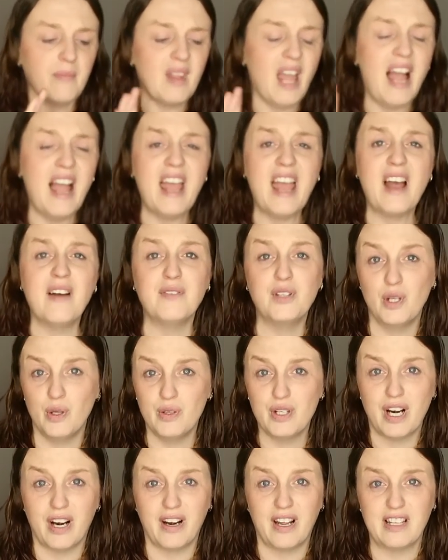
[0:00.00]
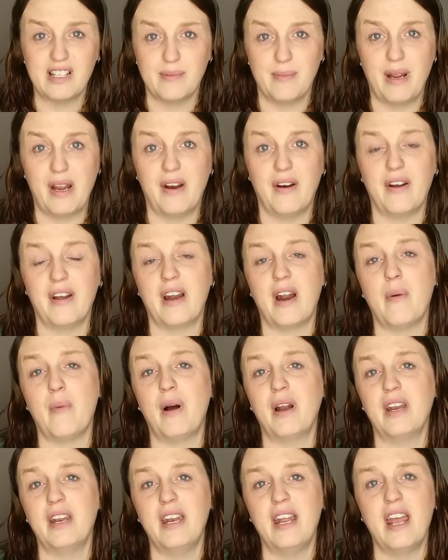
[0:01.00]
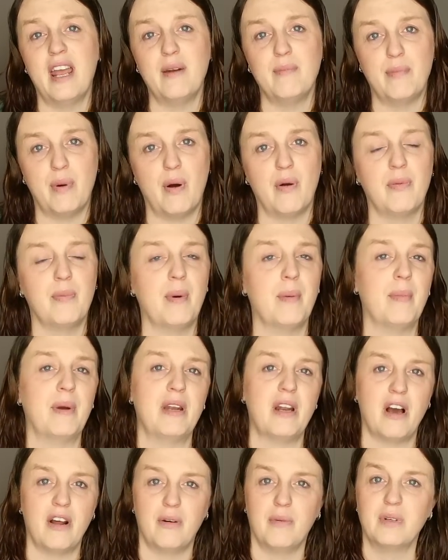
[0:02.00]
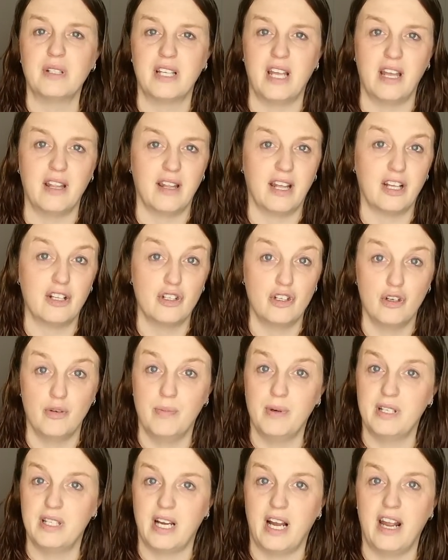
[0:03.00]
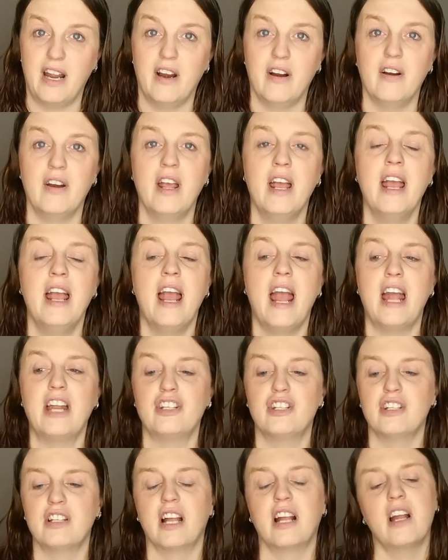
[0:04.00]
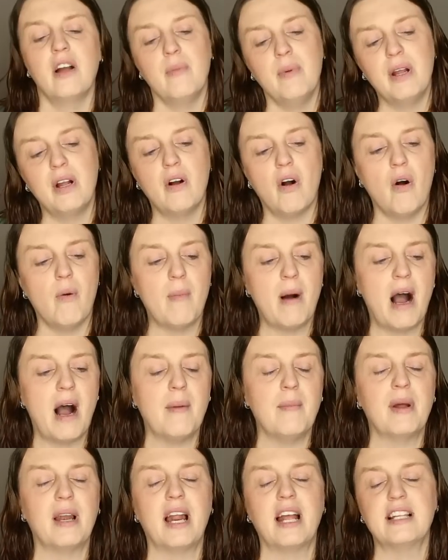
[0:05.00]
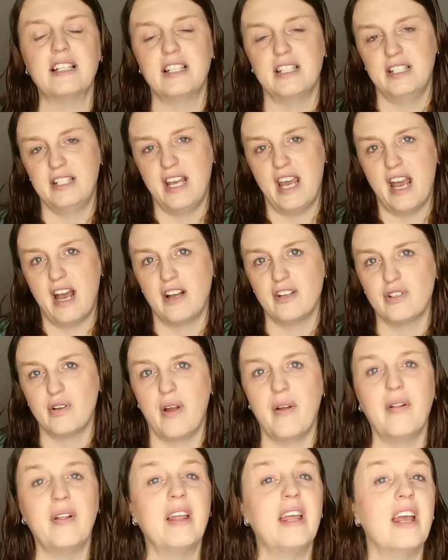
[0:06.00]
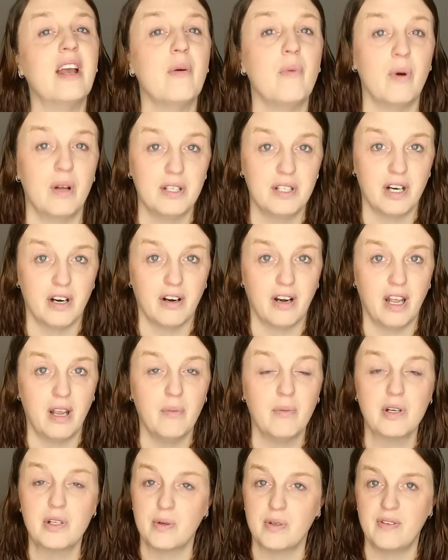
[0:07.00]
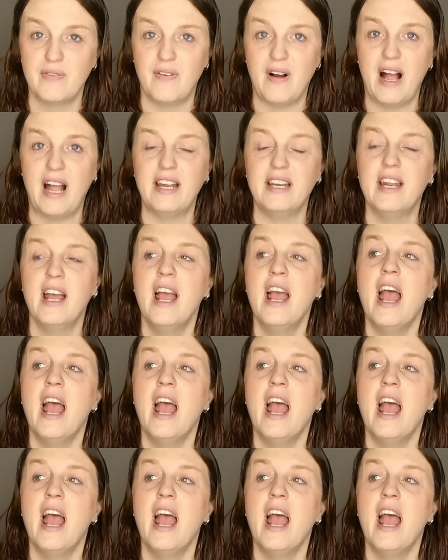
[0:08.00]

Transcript: I have two Targets in my area and I wanted to hit both, but my daughter was getting like super tired and she's like, can we go mom? And I said, yeah. So I only hit one Target, which was fine.